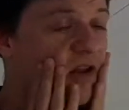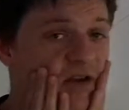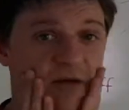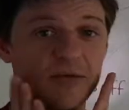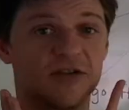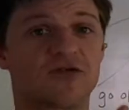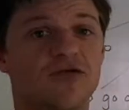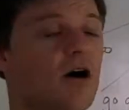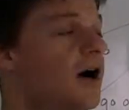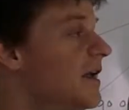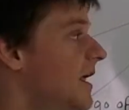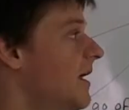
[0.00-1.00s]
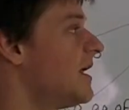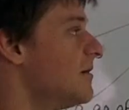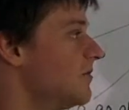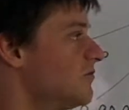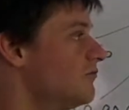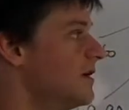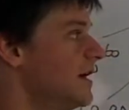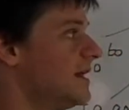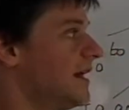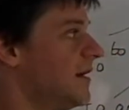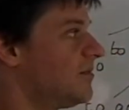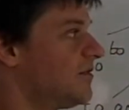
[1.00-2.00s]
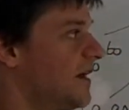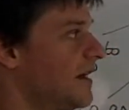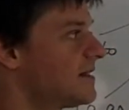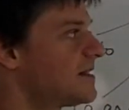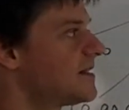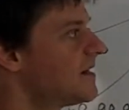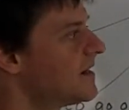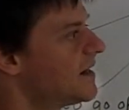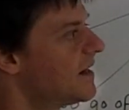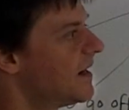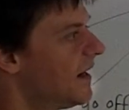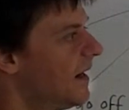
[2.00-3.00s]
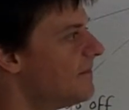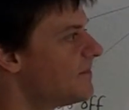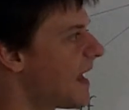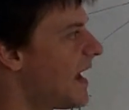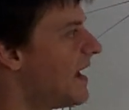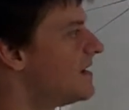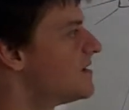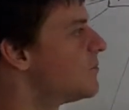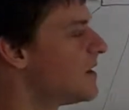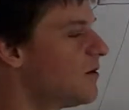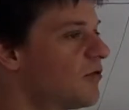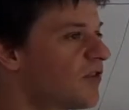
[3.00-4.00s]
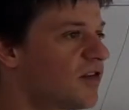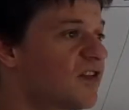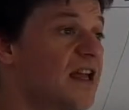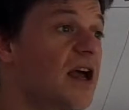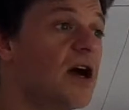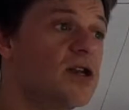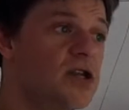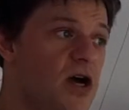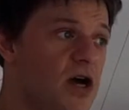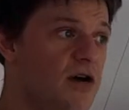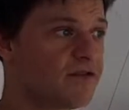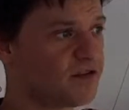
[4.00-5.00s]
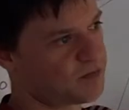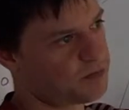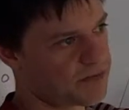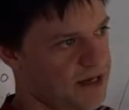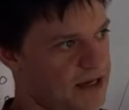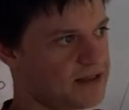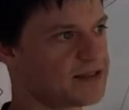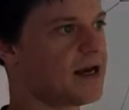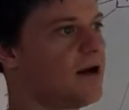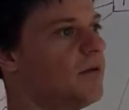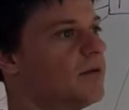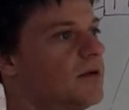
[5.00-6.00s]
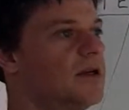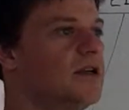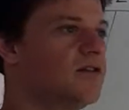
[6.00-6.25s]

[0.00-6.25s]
So he was crying, he was really upset. And we also say a nervous breakdown.